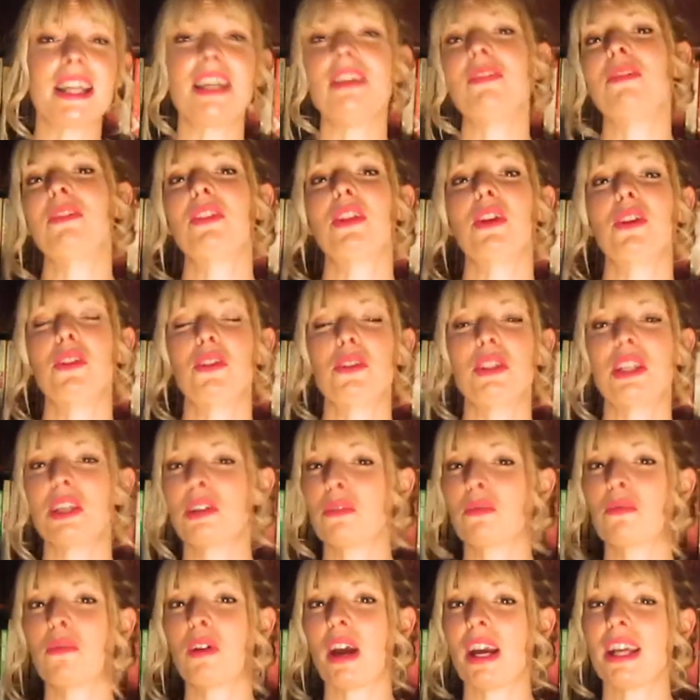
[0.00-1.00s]
even though you
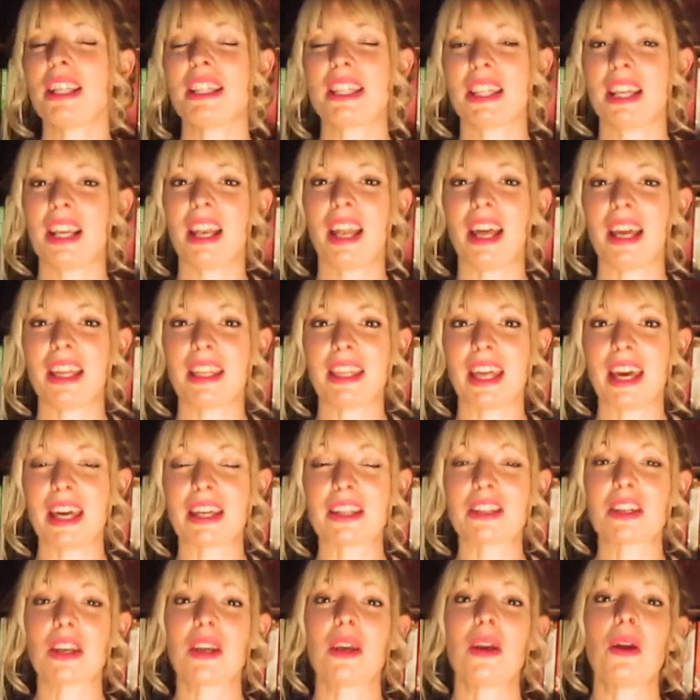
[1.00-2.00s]
didn't write it like
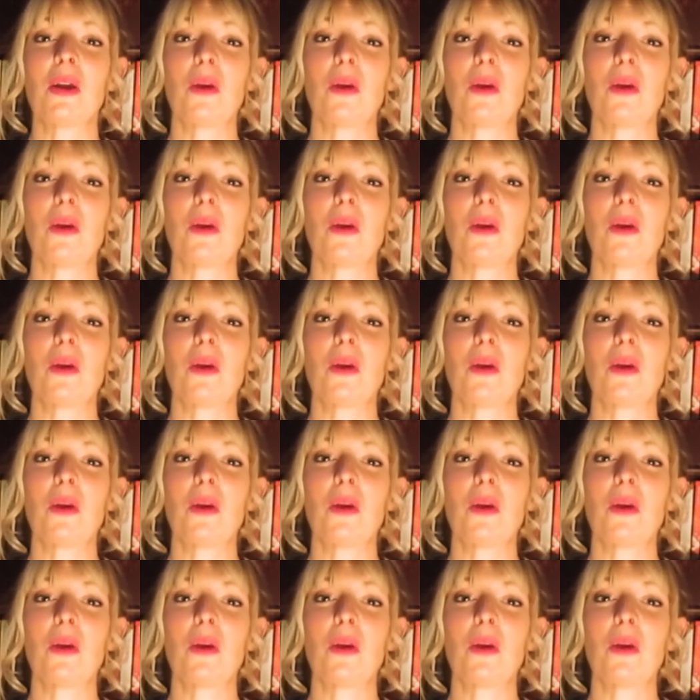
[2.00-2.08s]
that.